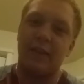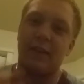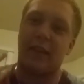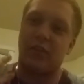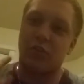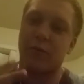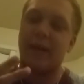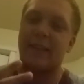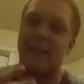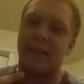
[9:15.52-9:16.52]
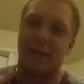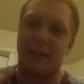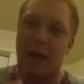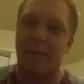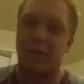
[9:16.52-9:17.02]
like strength as
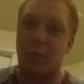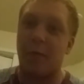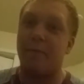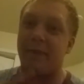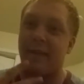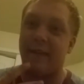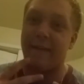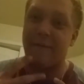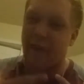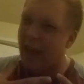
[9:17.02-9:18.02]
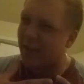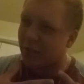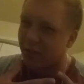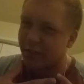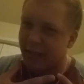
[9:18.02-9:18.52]
Saitama, so he wouldn't be
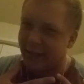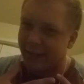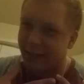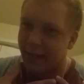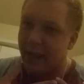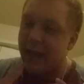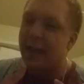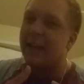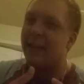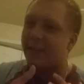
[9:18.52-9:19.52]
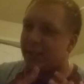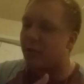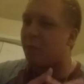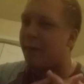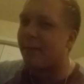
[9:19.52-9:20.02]
faster technically, he still
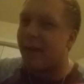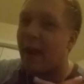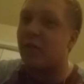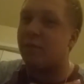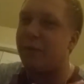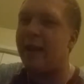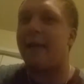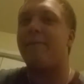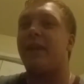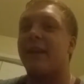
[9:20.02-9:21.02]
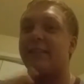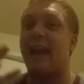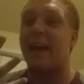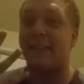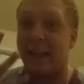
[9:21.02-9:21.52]
would be able to outspeed him because he
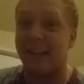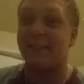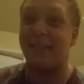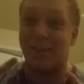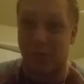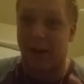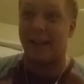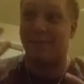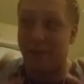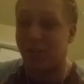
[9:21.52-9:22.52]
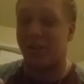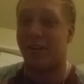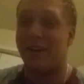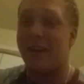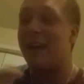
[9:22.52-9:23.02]
has instant transmission.
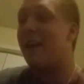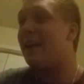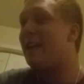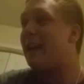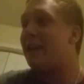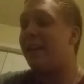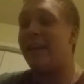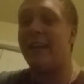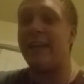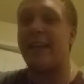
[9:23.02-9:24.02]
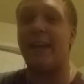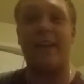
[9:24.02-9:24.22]
He can